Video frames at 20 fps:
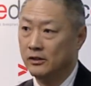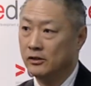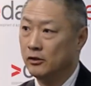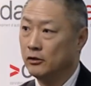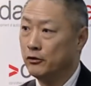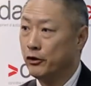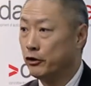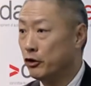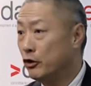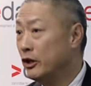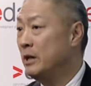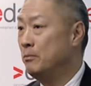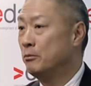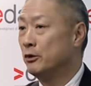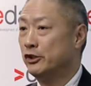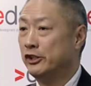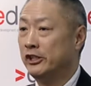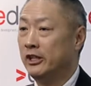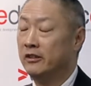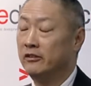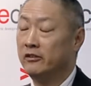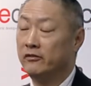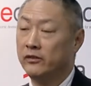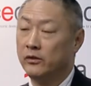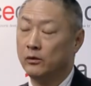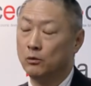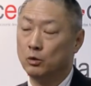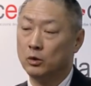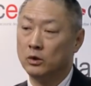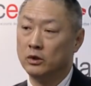So 30%
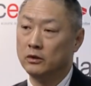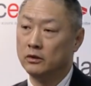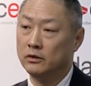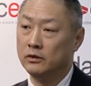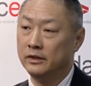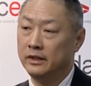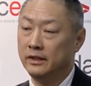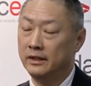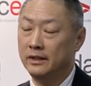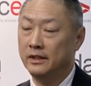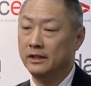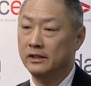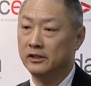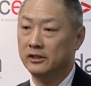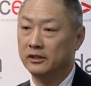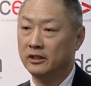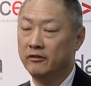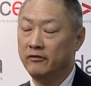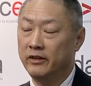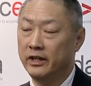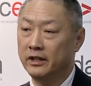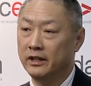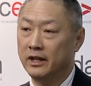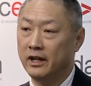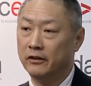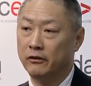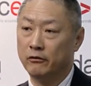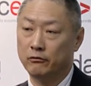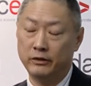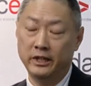of the world is living
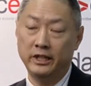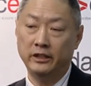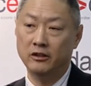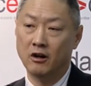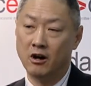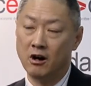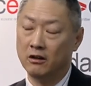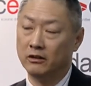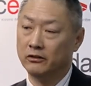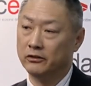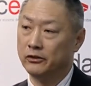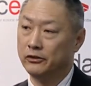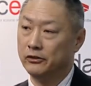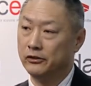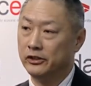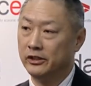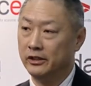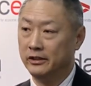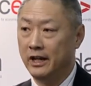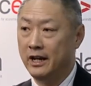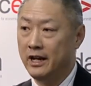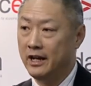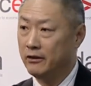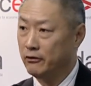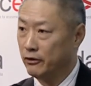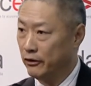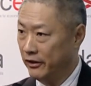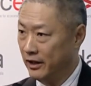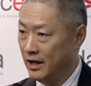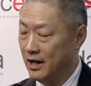at $3 a
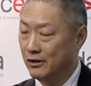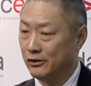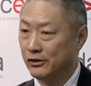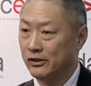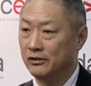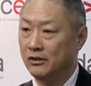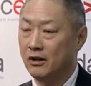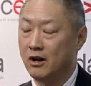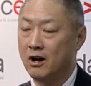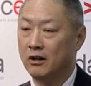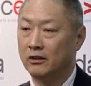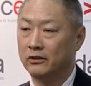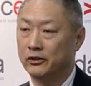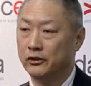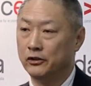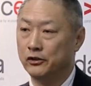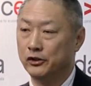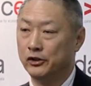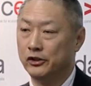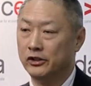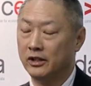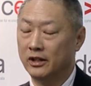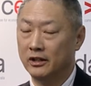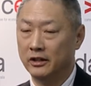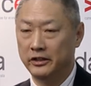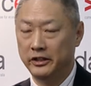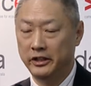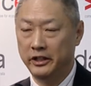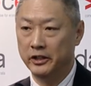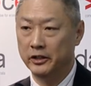day or $1,000
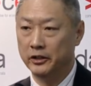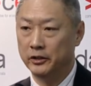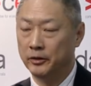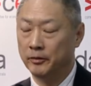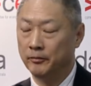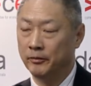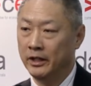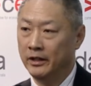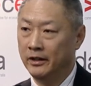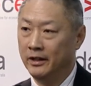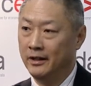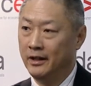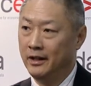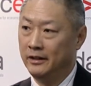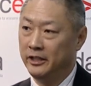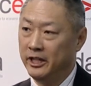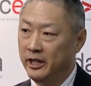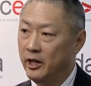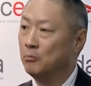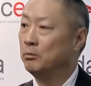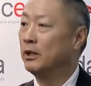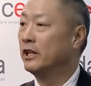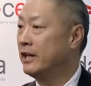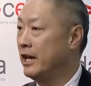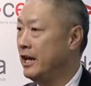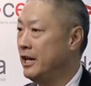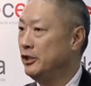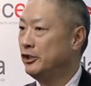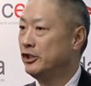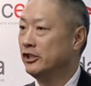a year. The
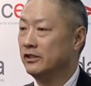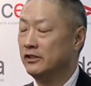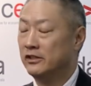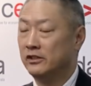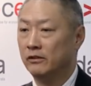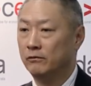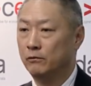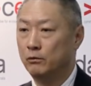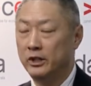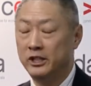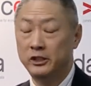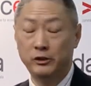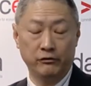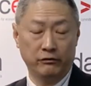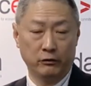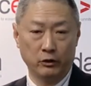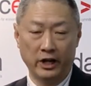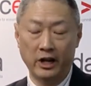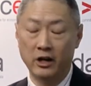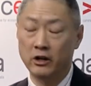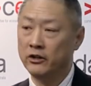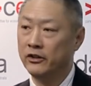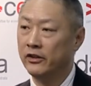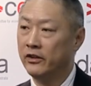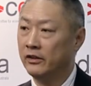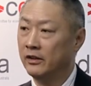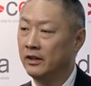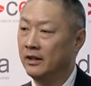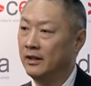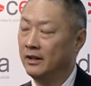implications of which for
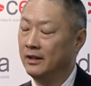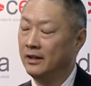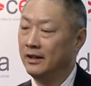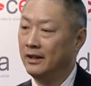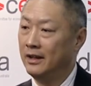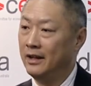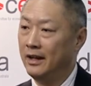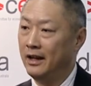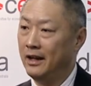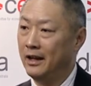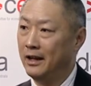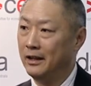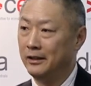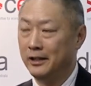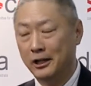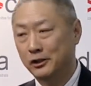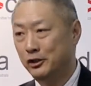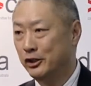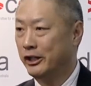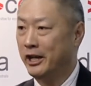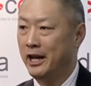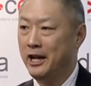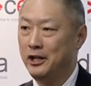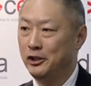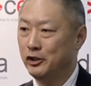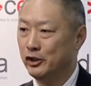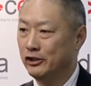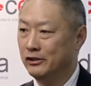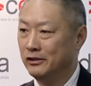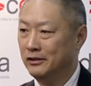health and
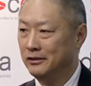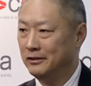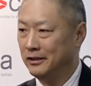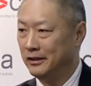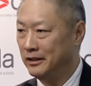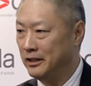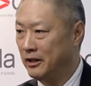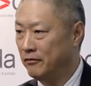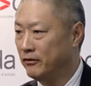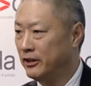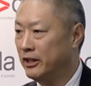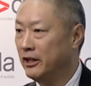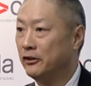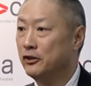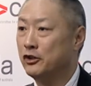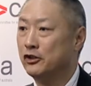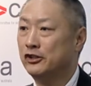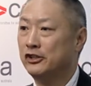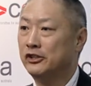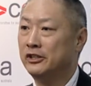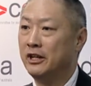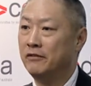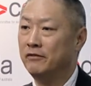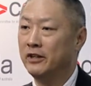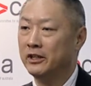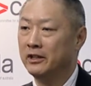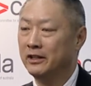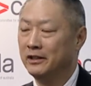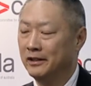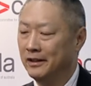education and every other
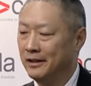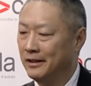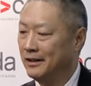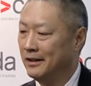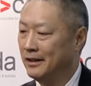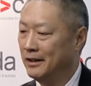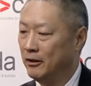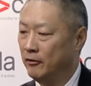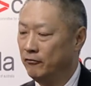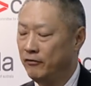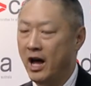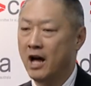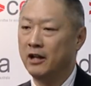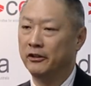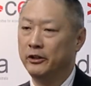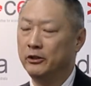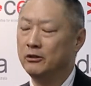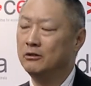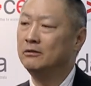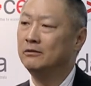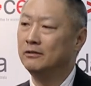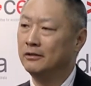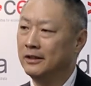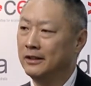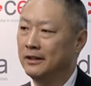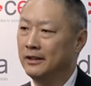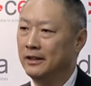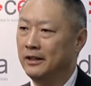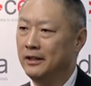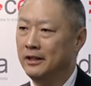civic value
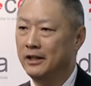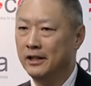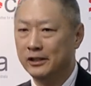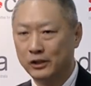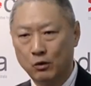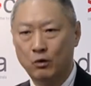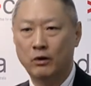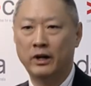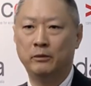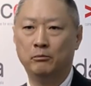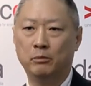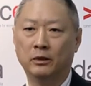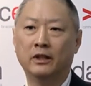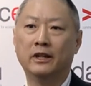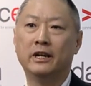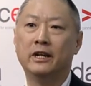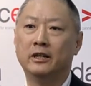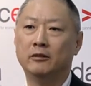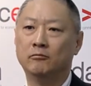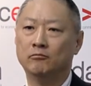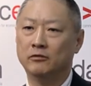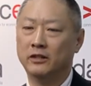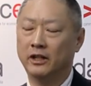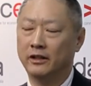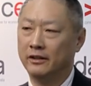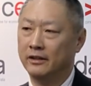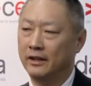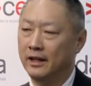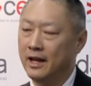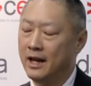is quite plain,
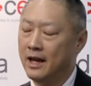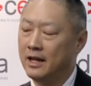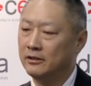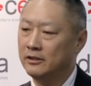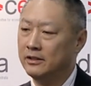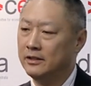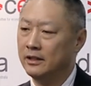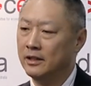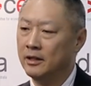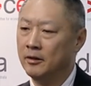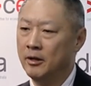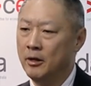that